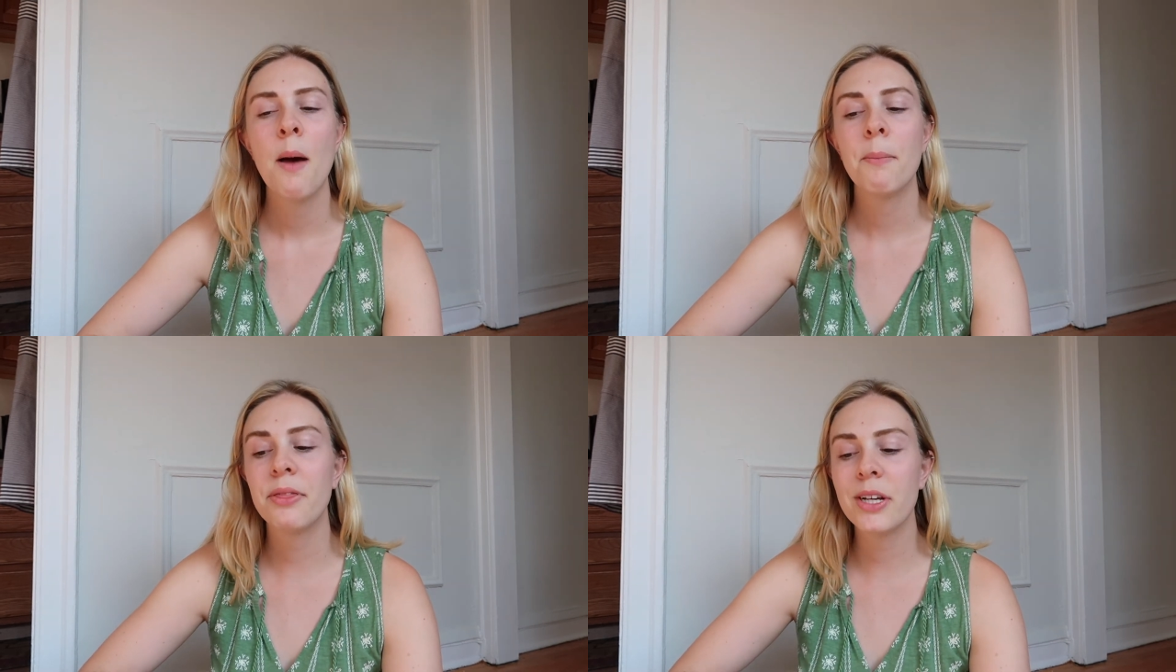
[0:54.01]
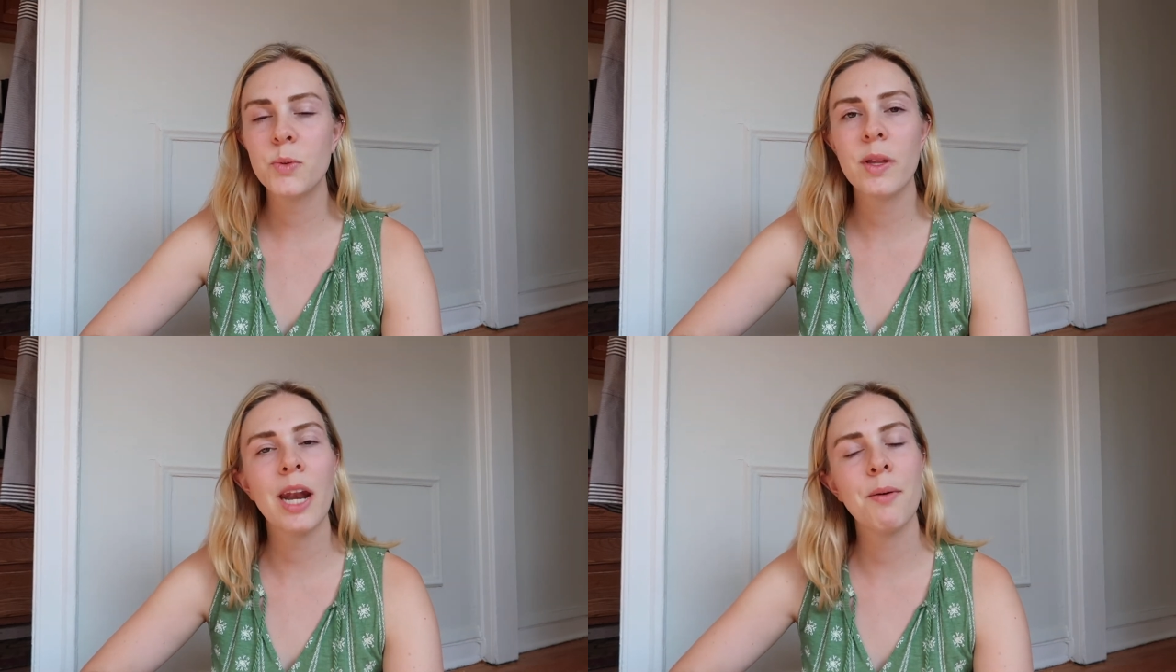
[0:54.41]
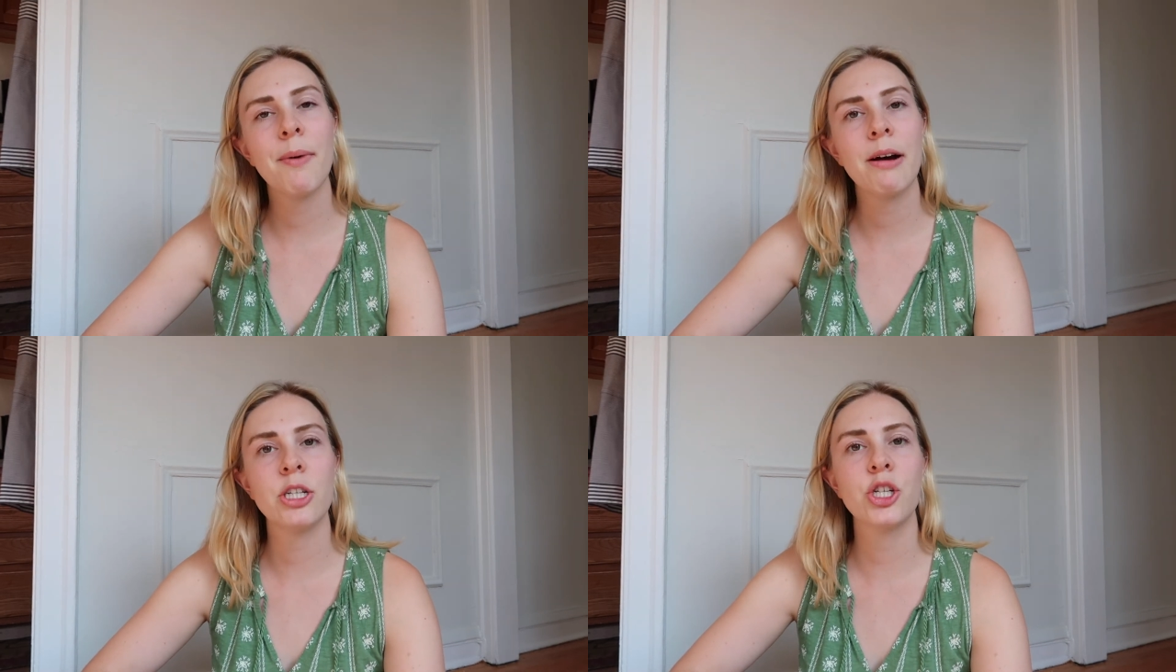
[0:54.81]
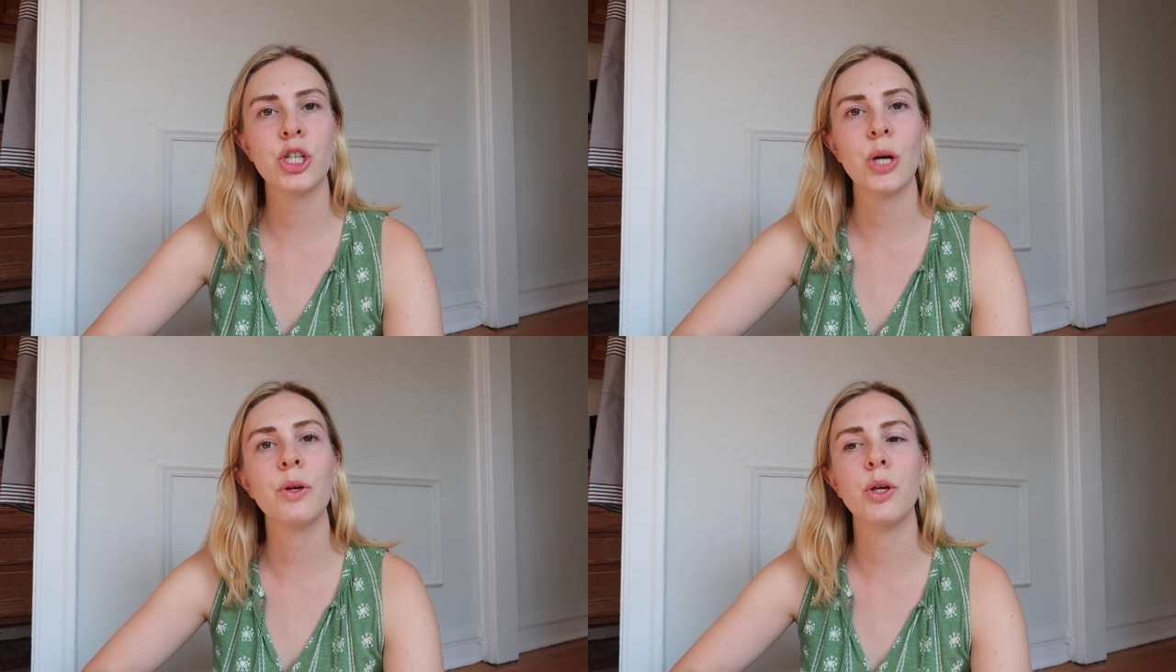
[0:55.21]
but this one that I'm about to
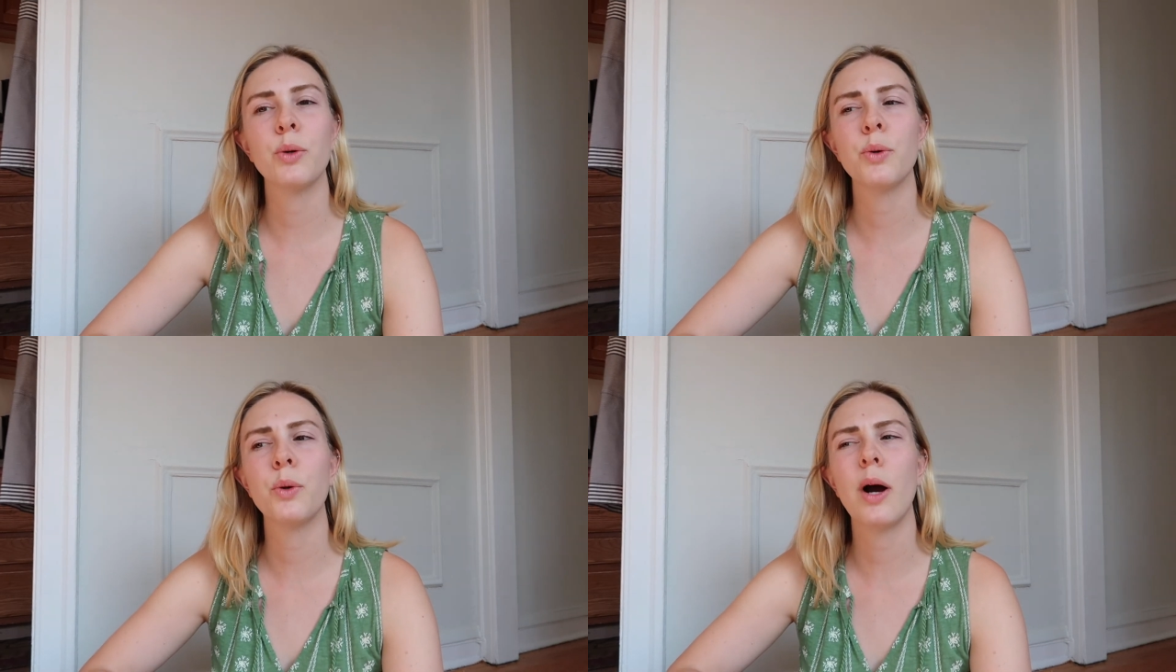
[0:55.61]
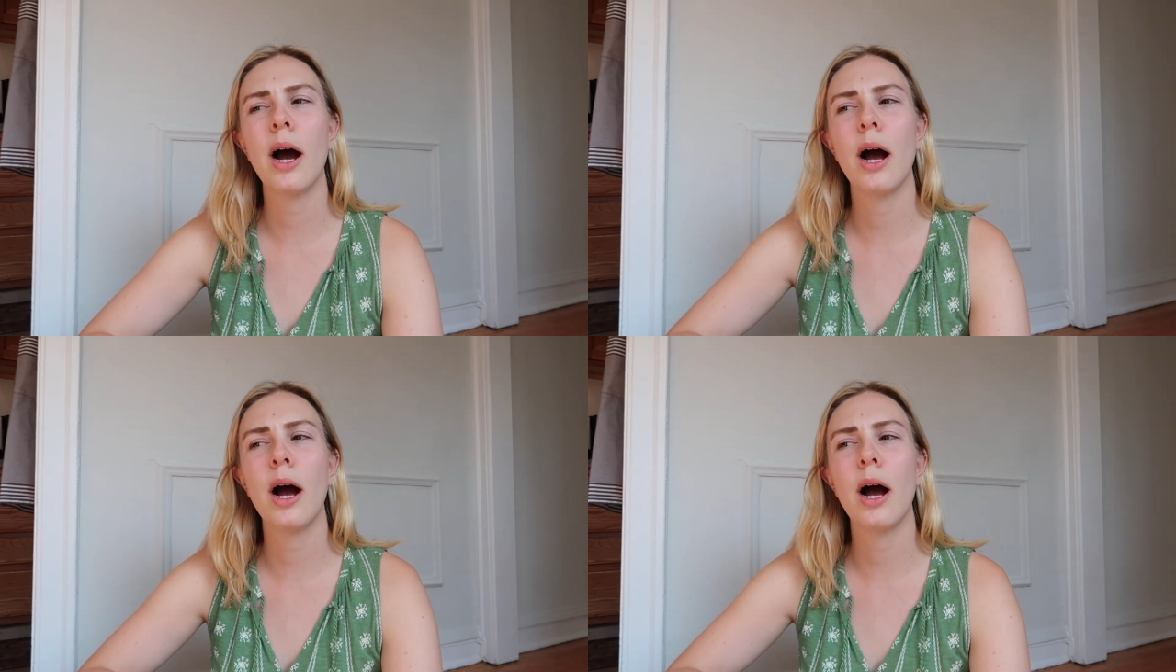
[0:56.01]
show you,